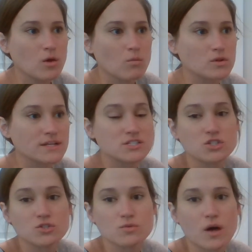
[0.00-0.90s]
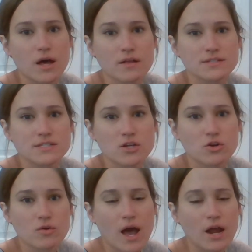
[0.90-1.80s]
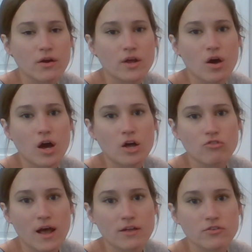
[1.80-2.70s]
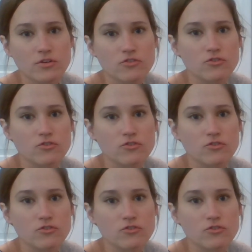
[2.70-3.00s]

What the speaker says: well, let's say you're hiring a contractor